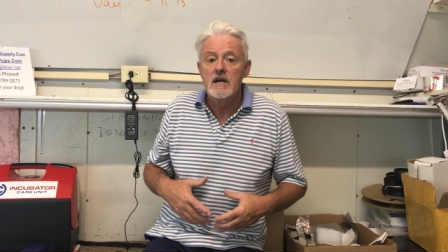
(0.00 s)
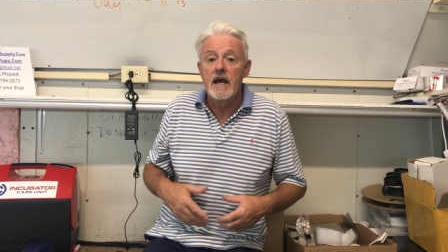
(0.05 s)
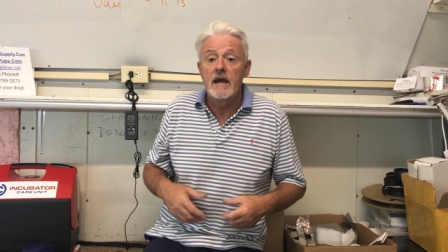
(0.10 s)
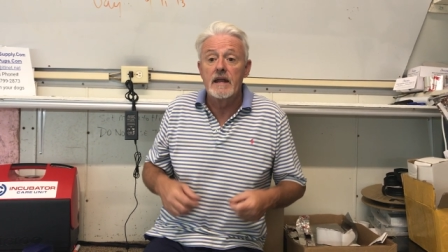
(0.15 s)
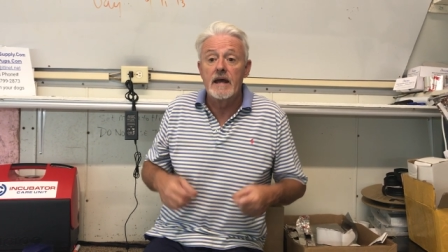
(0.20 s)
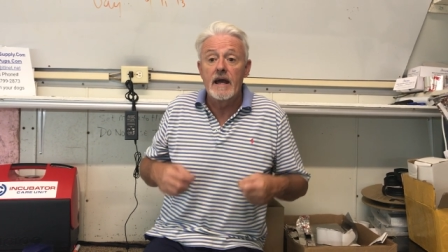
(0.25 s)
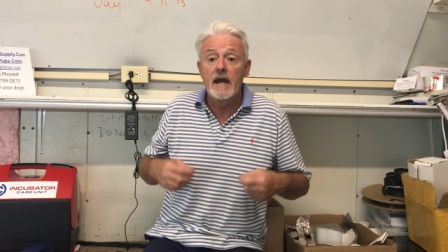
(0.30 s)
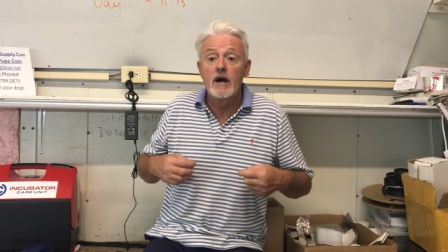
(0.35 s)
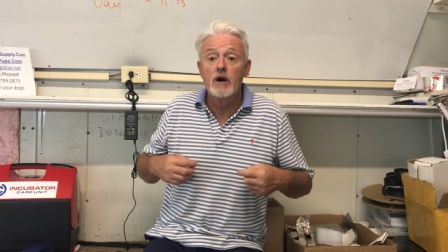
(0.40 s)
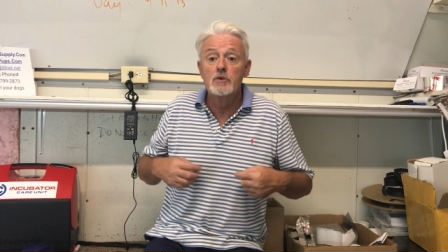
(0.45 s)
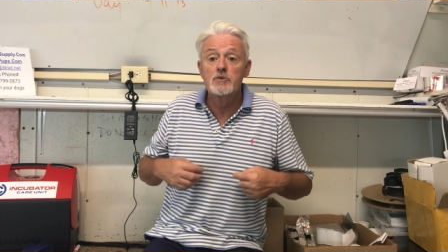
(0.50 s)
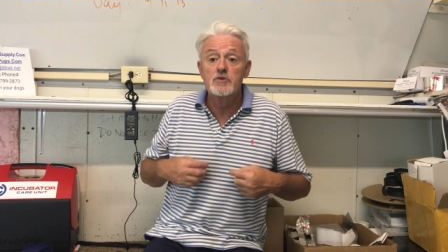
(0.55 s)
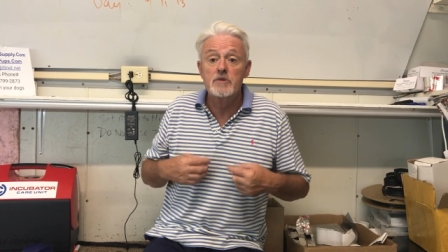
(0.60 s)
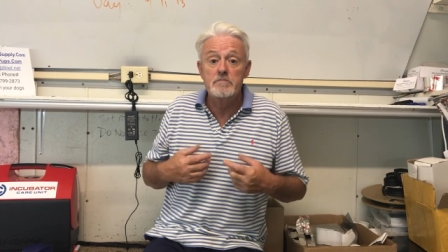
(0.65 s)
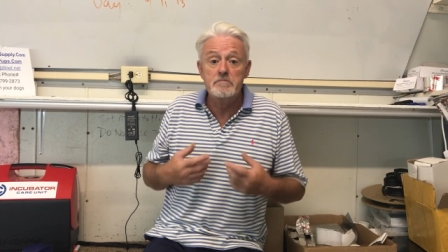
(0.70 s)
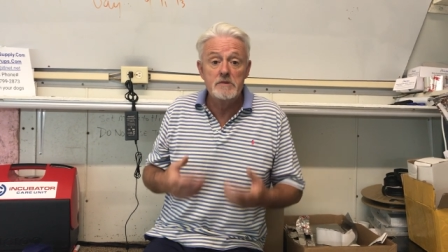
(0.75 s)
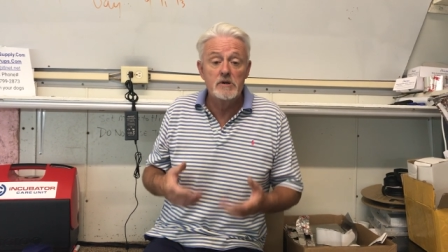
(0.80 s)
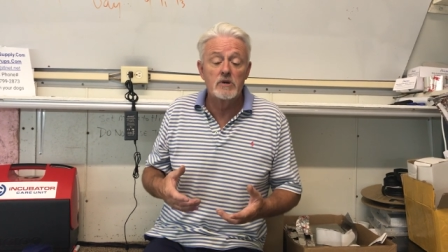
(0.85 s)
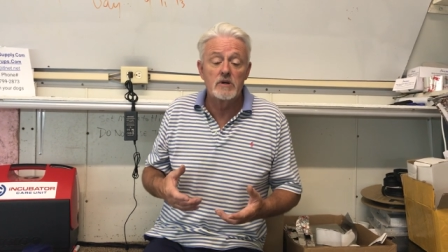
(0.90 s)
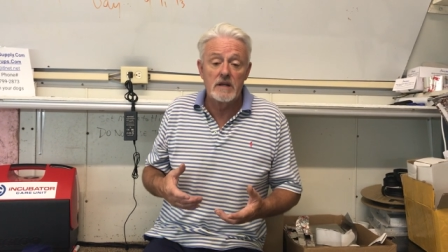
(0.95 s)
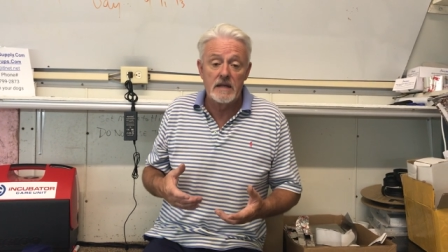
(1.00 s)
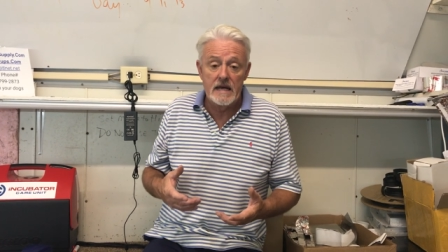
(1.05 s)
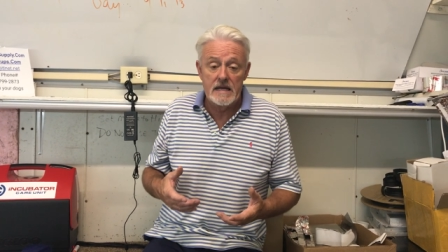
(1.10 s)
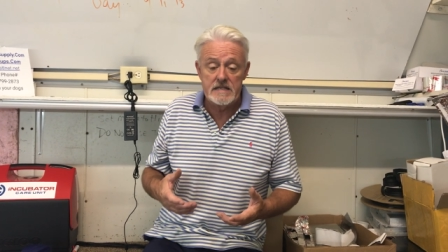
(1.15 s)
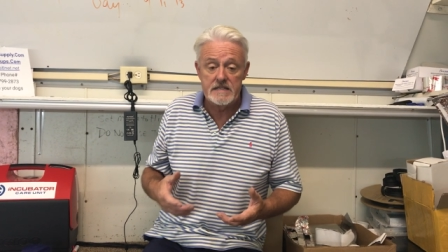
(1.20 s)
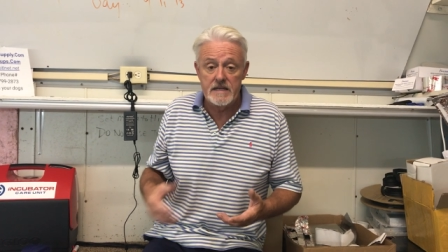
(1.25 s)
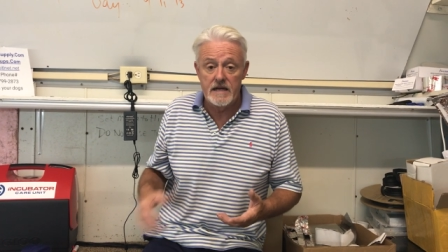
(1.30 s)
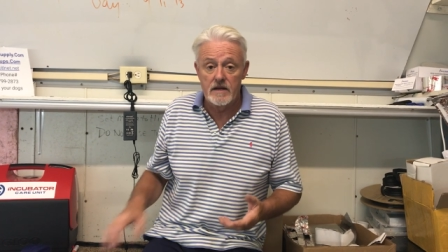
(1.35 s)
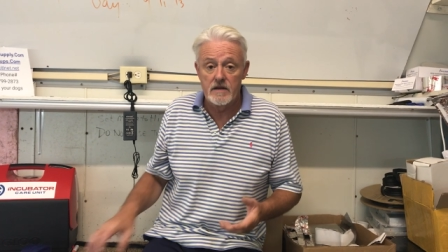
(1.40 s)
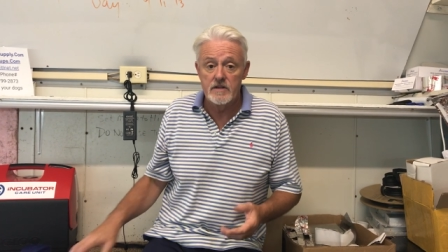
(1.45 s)
And it helps with milk
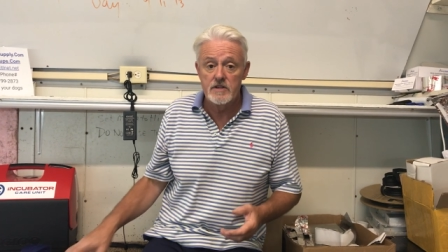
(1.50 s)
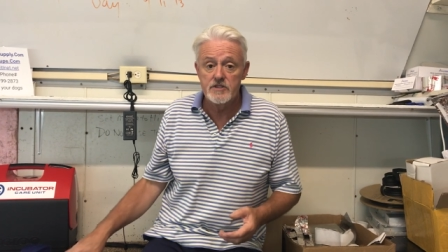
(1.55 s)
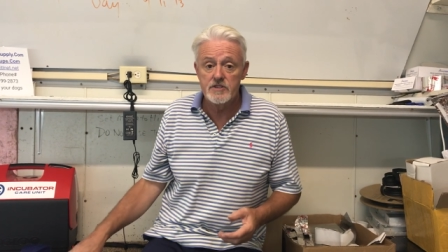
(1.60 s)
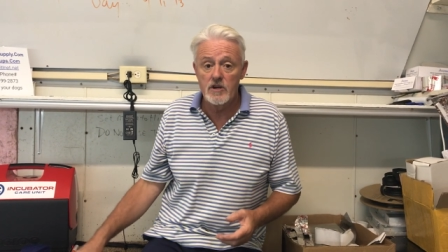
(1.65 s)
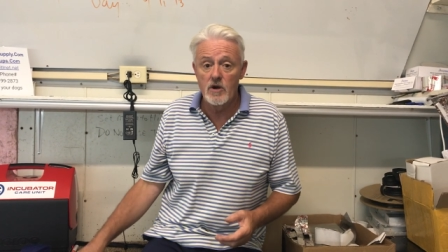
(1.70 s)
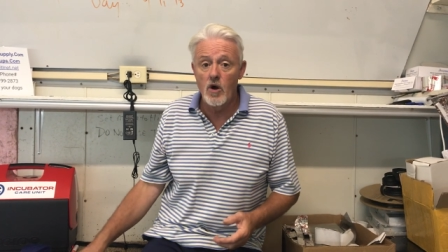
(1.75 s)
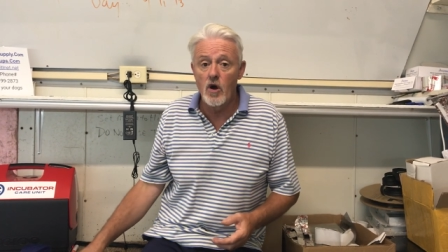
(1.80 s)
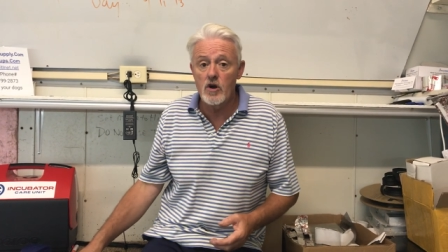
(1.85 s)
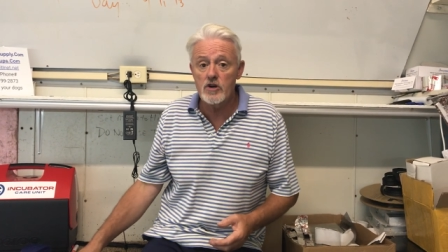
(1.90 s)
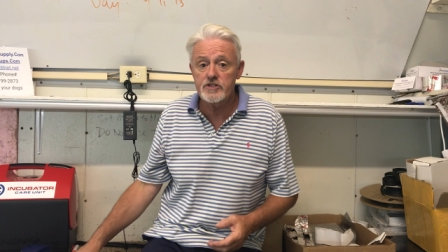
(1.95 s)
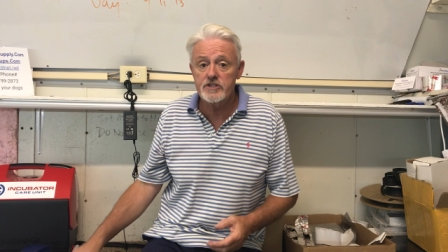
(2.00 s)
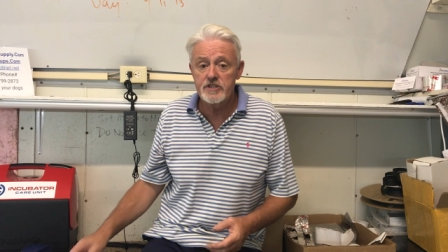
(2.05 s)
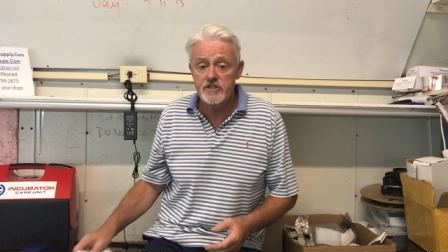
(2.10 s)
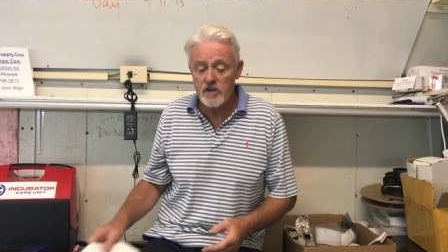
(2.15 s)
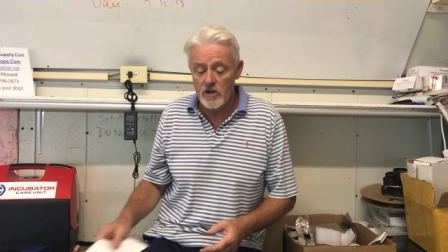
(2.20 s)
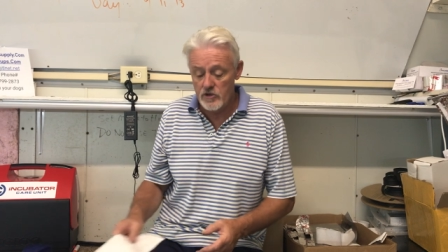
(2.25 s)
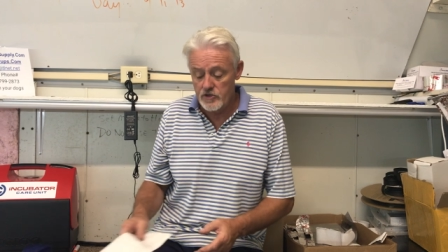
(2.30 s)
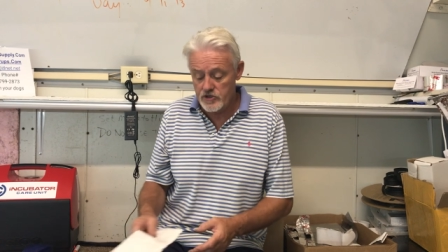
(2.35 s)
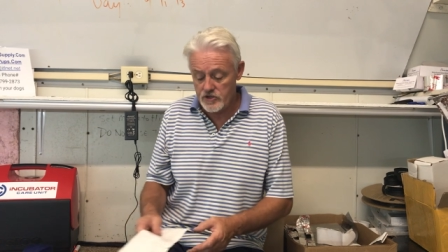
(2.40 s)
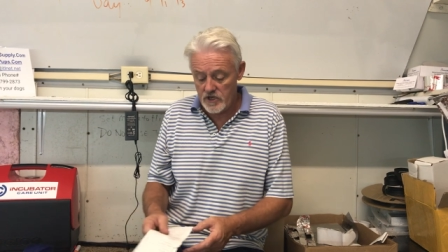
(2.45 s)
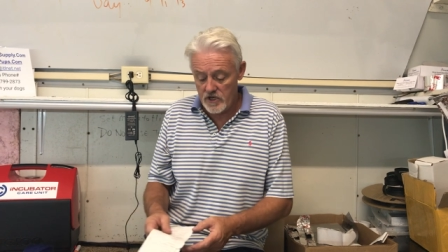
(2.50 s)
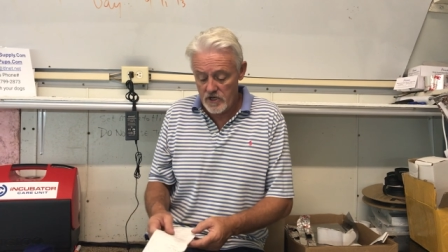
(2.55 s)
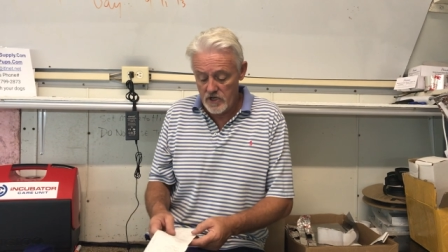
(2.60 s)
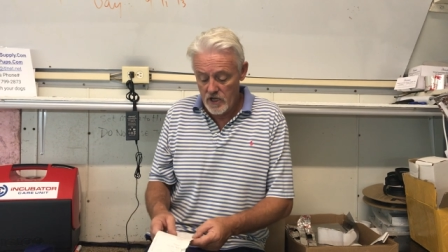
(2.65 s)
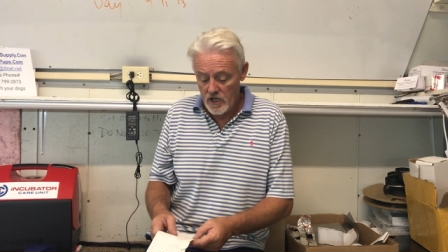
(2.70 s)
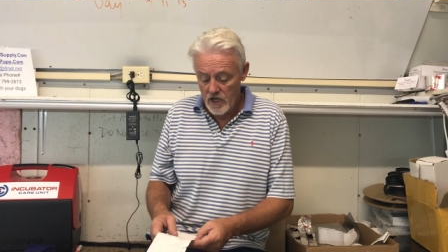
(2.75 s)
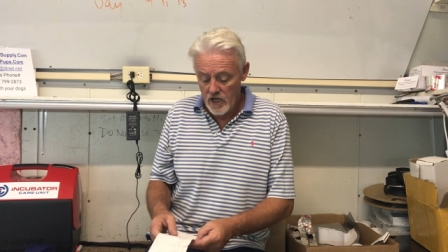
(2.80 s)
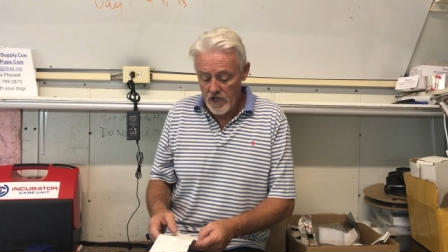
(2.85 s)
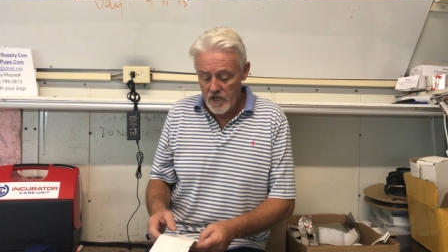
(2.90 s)
letdown. So oxytocin